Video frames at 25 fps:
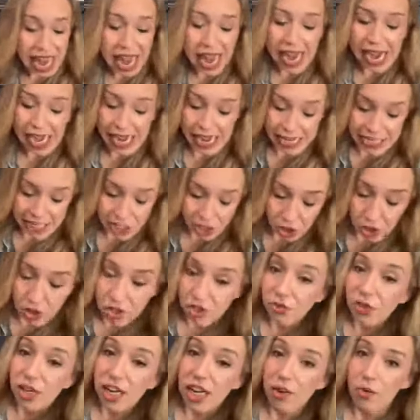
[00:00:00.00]
It is
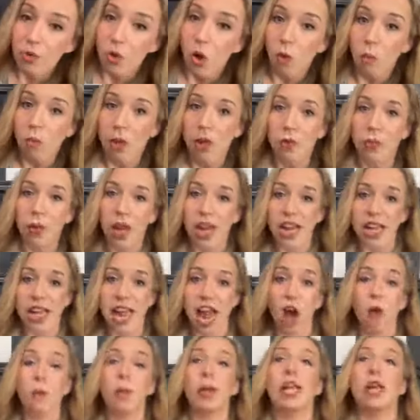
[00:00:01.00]
closed for enrollment right
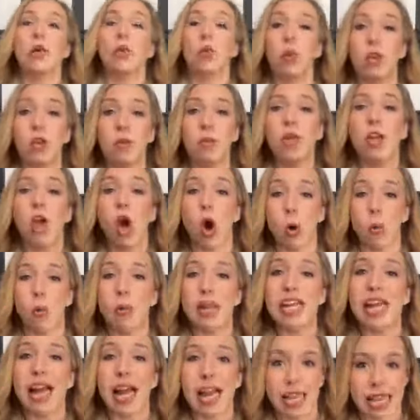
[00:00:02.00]
now, but it will be
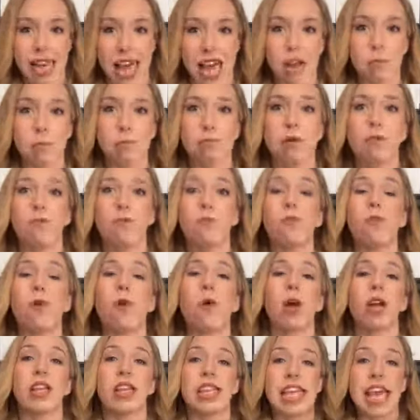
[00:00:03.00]
opening again
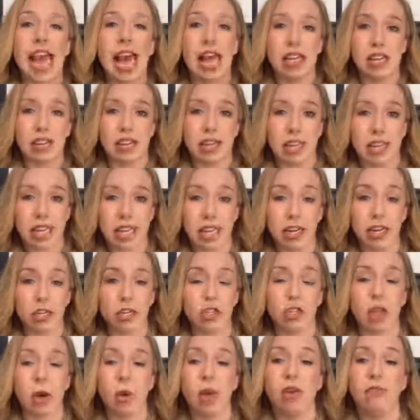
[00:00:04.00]
before the end of the year.
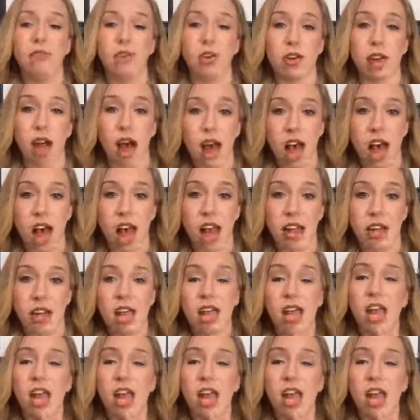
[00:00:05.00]
So if you're not on